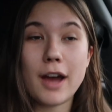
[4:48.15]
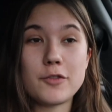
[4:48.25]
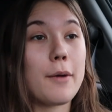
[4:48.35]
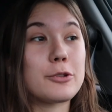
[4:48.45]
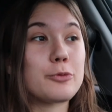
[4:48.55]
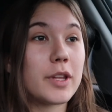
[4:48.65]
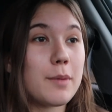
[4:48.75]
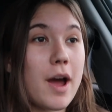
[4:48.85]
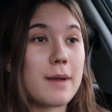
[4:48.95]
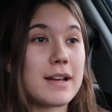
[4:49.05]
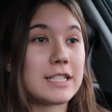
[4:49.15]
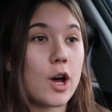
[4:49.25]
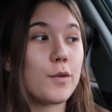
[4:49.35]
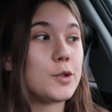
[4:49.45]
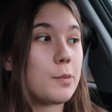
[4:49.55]
I was really proud of
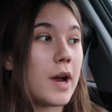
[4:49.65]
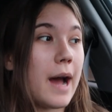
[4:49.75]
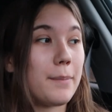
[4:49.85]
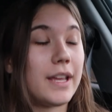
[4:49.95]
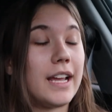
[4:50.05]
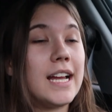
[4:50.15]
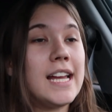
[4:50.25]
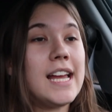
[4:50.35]
myself, super happy.